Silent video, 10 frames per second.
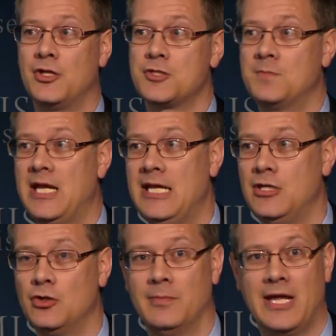else
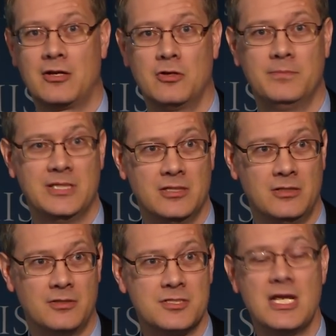paying your medical
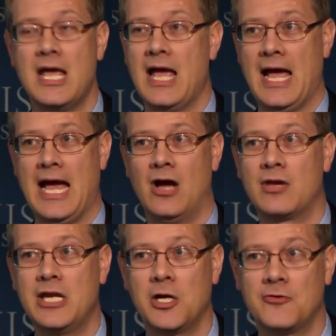bills, how
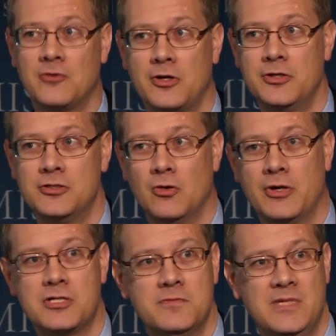careful are you
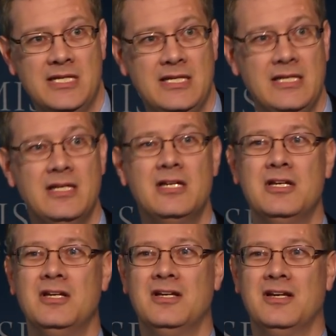going to be
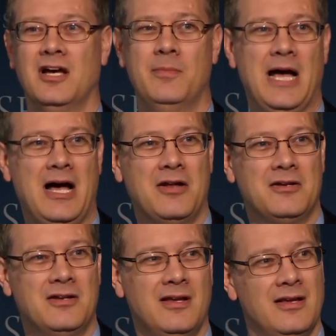
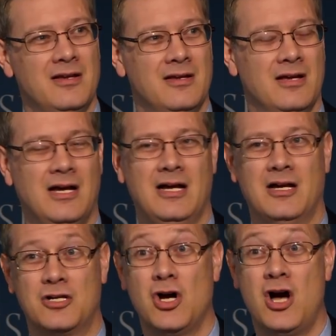about
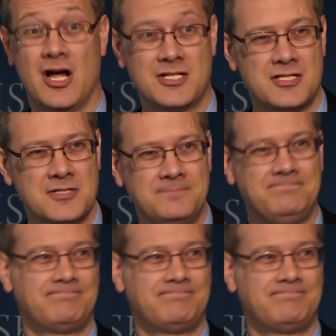uh, costs?